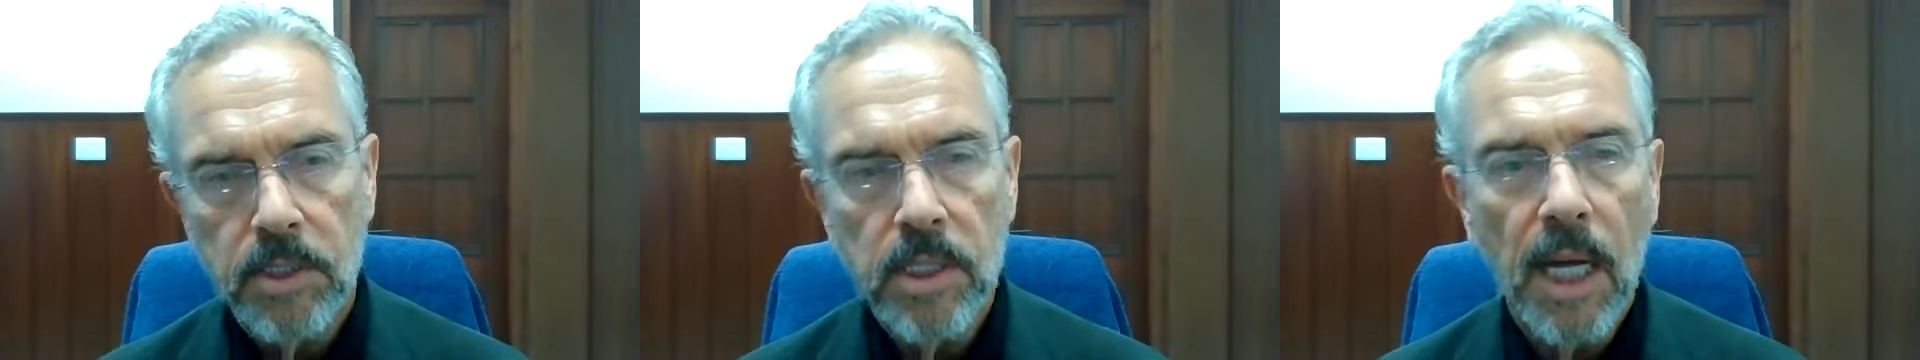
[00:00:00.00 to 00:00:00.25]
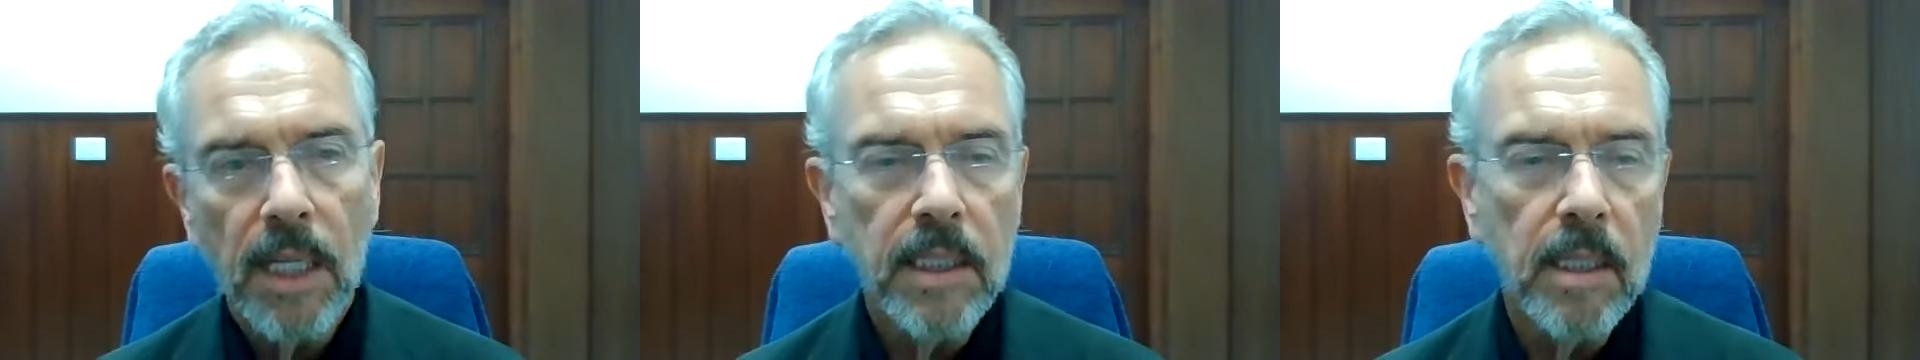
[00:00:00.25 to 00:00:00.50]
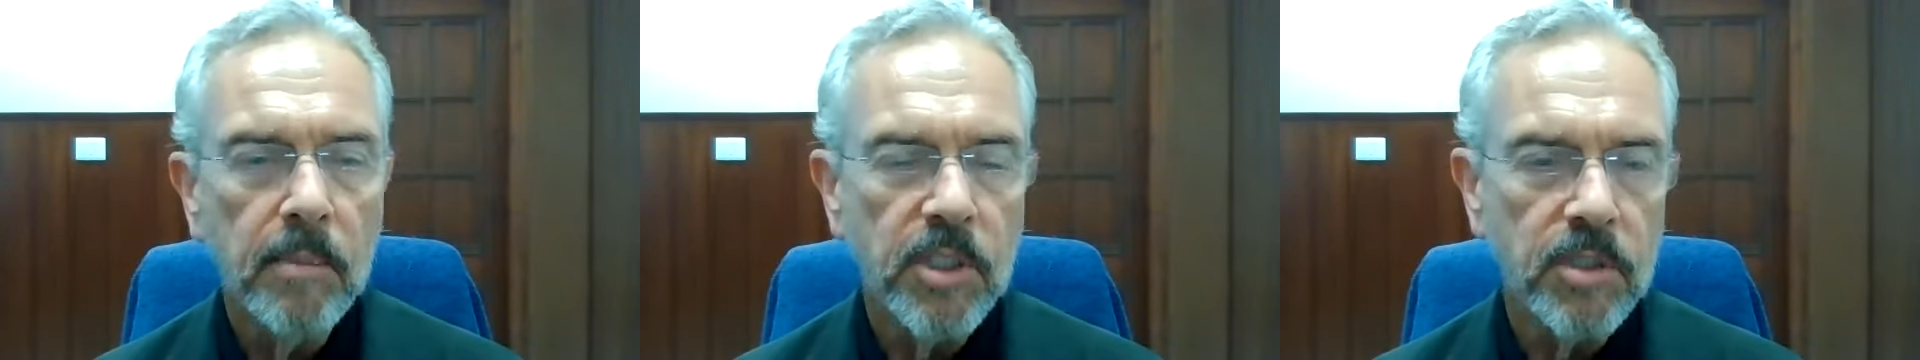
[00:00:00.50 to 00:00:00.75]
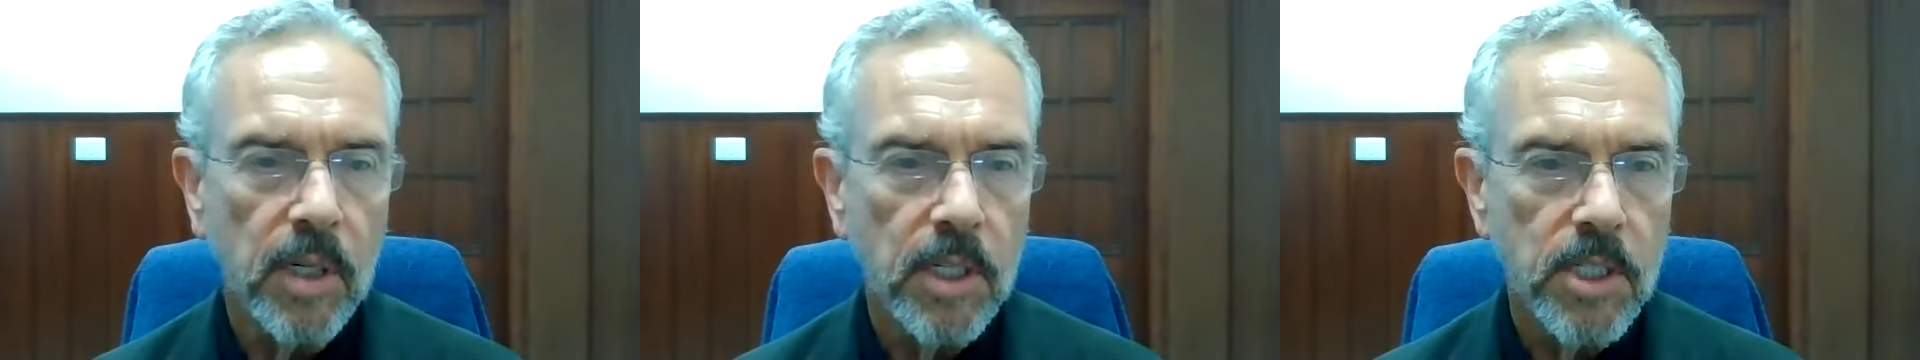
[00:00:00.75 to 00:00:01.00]
not the
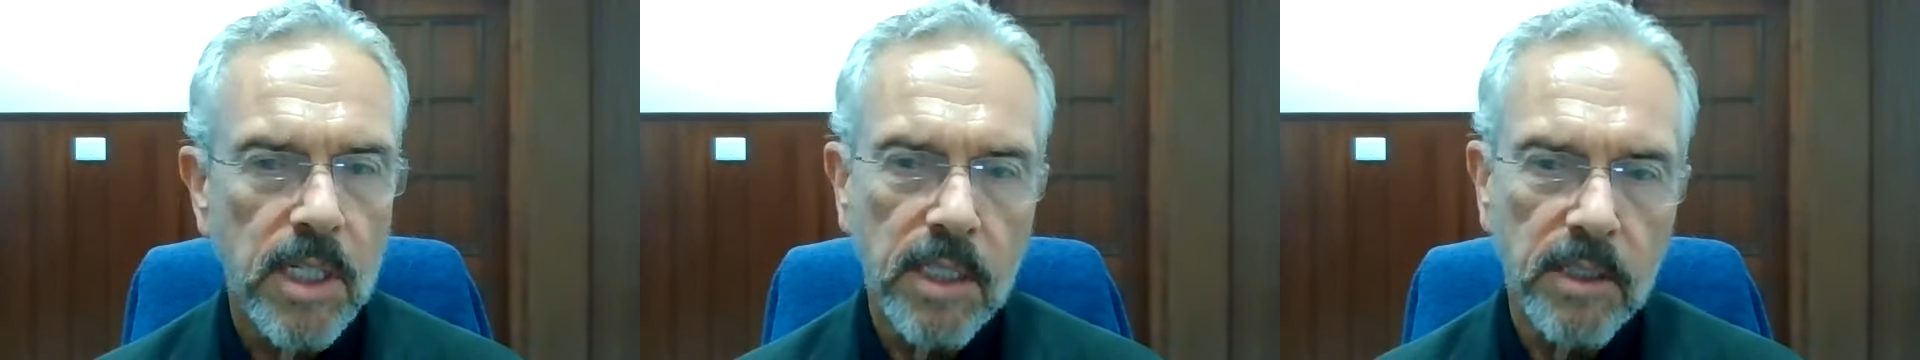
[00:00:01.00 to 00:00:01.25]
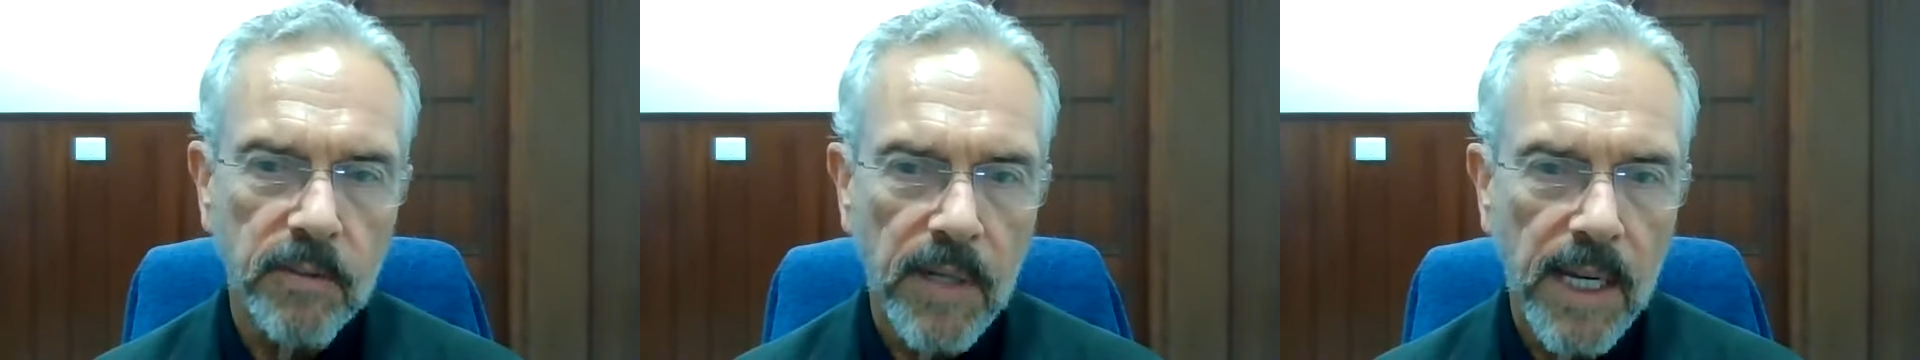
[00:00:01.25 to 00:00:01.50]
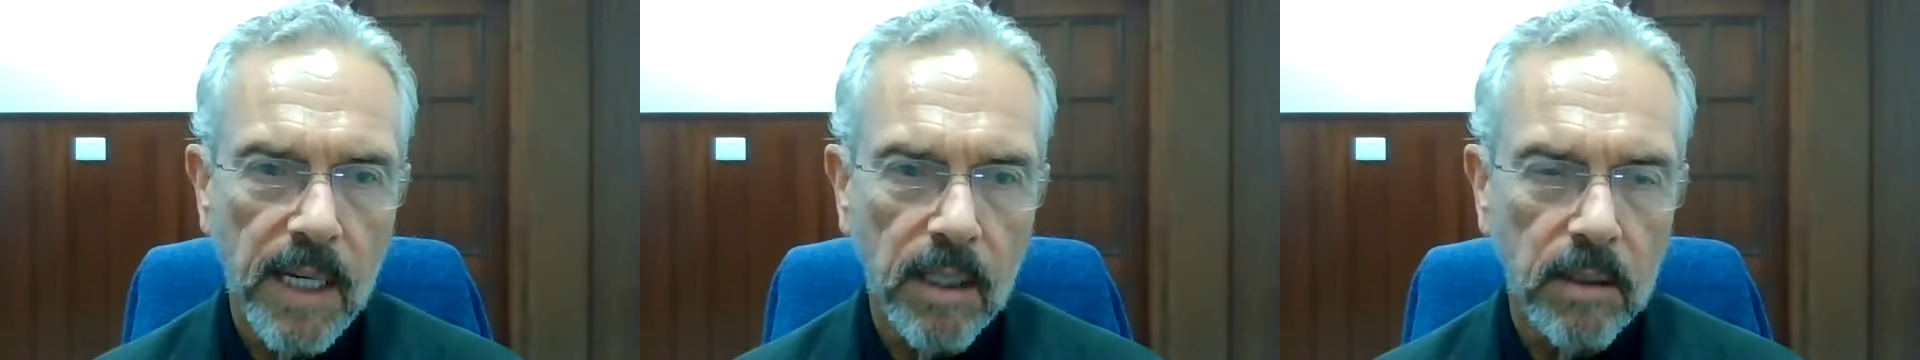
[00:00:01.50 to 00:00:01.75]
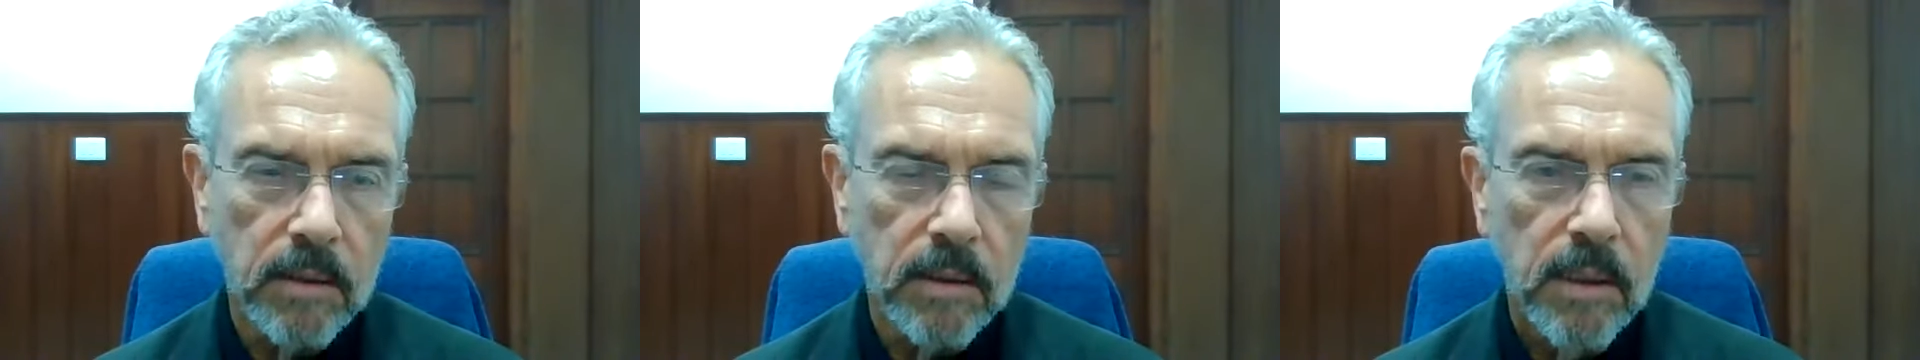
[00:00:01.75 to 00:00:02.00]
obstruction has
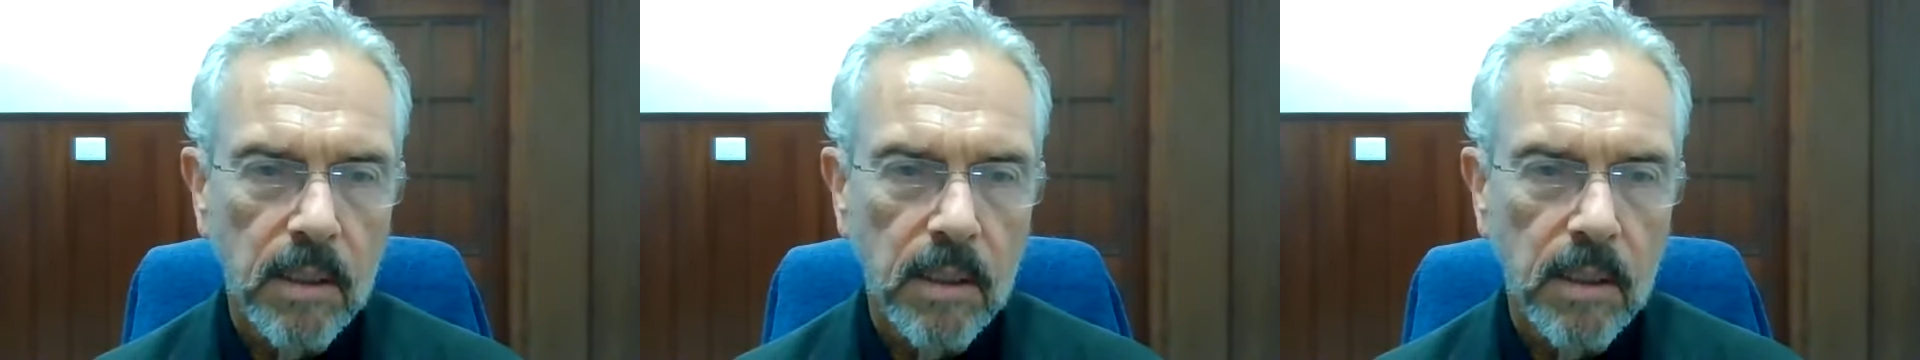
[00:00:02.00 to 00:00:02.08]
failed,